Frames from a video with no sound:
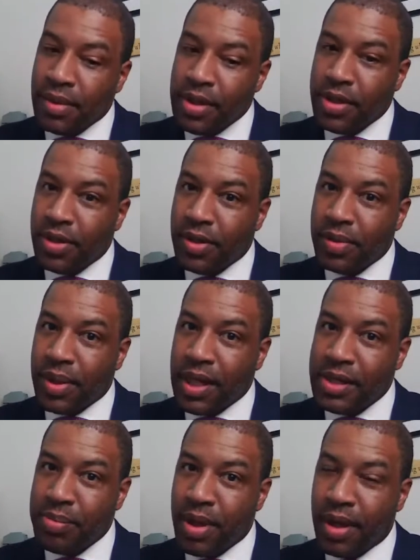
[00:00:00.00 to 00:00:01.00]
So
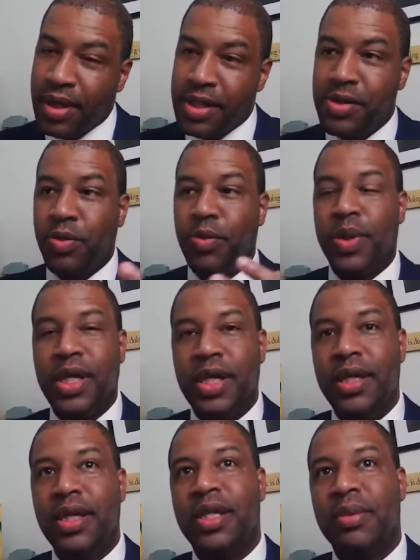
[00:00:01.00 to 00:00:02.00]
let's be honest. We
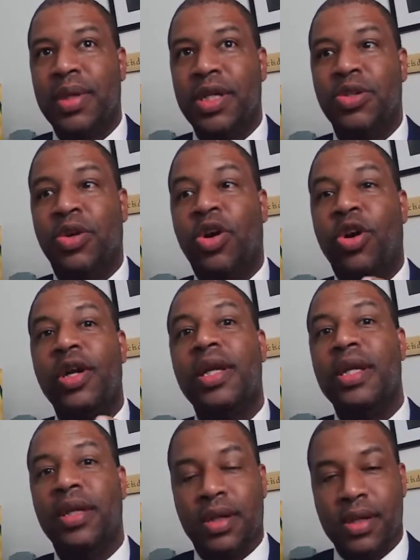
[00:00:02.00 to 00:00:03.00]
need to make sure our
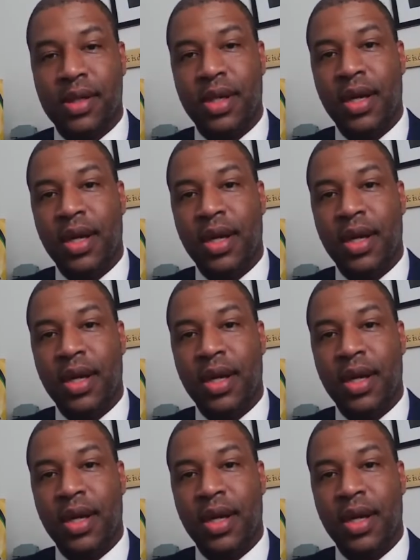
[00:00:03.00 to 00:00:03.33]
leaders